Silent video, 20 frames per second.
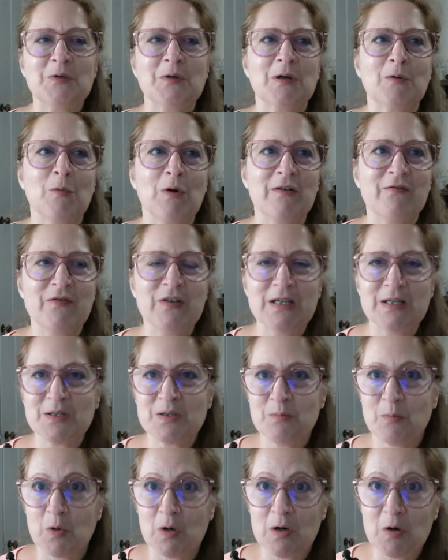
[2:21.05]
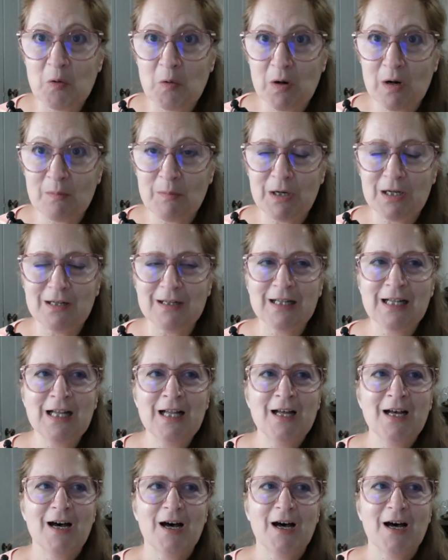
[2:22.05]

or what feels more normal,